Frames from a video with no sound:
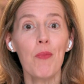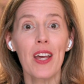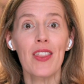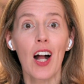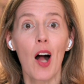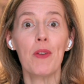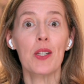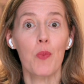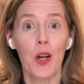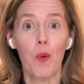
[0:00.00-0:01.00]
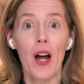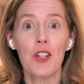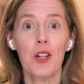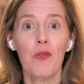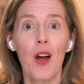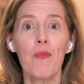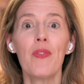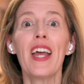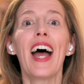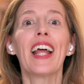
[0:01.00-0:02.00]
me in the comments where you're watching from
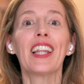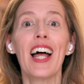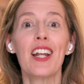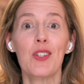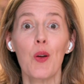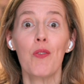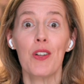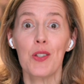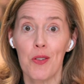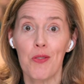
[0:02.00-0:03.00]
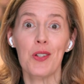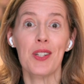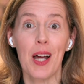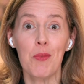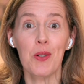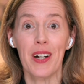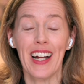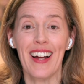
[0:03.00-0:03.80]
and let us know if it's your first time joining